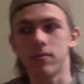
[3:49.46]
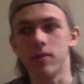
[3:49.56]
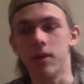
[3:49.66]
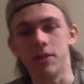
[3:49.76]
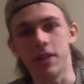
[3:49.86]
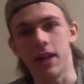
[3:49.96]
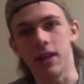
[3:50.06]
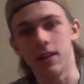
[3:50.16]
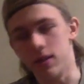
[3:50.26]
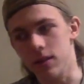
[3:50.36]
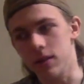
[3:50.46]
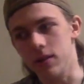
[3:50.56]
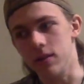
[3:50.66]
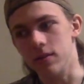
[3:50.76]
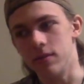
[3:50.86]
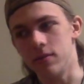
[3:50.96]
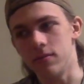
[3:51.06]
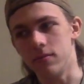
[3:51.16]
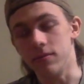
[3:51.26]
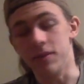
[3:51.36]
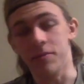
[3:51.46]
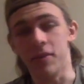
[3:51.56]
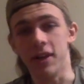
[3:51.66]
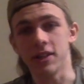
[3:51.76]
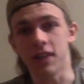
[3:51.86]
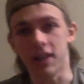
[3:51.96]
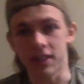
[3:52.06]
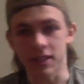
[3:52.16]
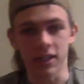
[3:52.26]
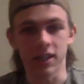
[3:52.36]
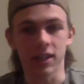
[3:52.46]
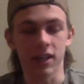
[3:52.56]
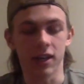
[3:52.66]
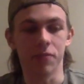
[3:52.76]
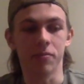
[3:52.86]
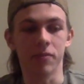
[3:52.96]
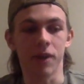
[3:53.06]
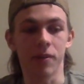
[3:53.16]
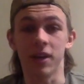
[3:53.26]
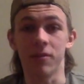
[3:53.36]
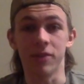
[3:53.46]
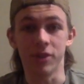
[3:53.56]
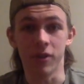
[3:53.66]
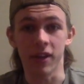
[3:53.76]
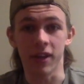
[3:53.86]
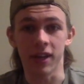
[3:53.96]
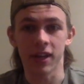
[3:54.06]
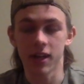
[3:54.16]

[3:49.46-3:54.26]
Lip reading: upset and depressed, honestly, not being able to do anything.